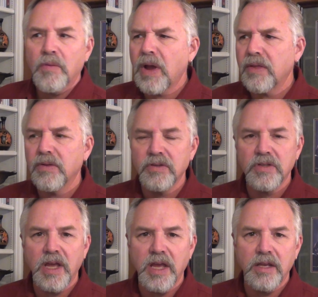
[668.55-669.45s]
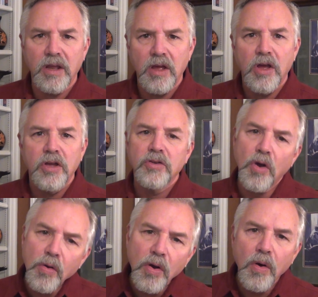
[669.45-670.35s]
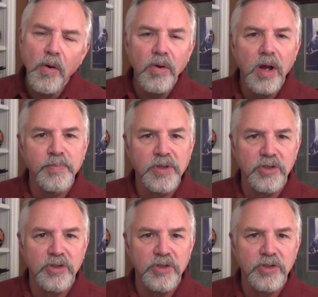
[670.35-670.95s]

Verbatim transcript: Rather than saying, don't go up